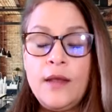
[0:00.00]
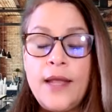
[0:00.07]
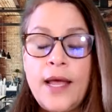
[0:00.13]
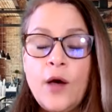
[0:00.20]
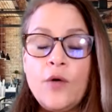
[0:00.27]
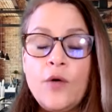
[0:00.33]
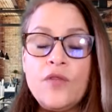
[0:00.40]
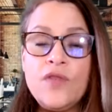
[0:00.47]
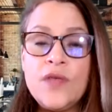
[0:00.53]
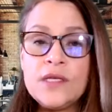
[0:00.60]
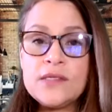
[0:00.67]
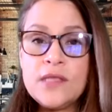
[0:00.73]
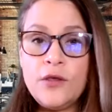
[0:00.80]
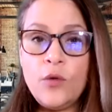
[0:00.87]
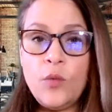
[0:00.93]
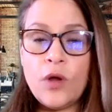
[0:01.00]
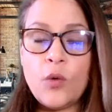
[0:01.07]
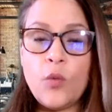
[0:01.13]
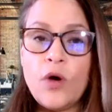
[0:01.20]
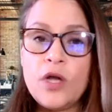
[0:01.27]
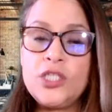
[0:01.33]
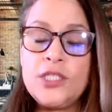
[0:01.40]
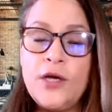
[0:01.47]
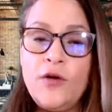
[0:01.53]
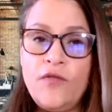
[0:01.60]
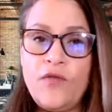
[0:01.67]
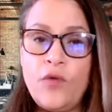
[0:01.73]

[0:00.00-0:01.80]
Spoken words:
Now, things that you want to watch out